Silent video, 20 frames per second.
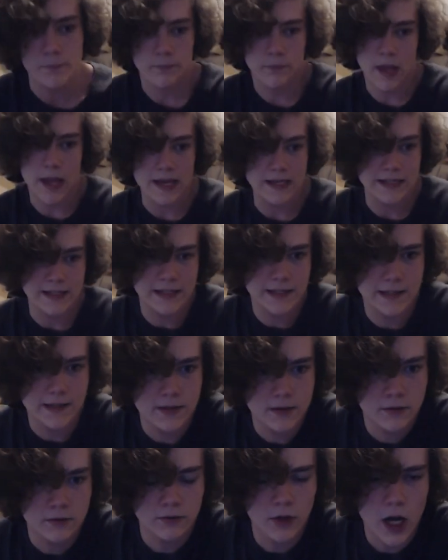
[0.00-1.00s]

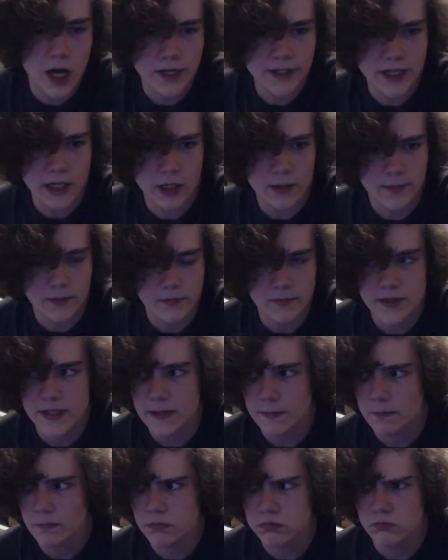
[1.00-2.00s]
80 raw
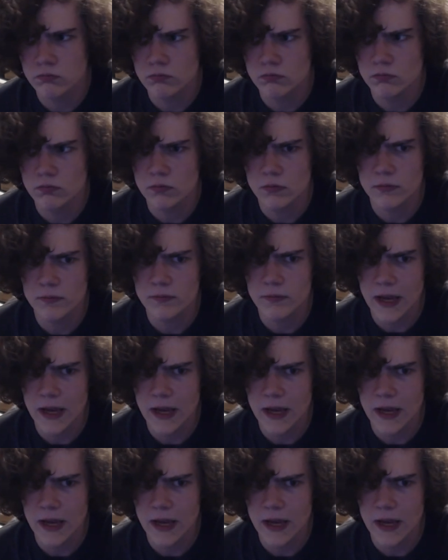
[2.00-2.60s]
mm,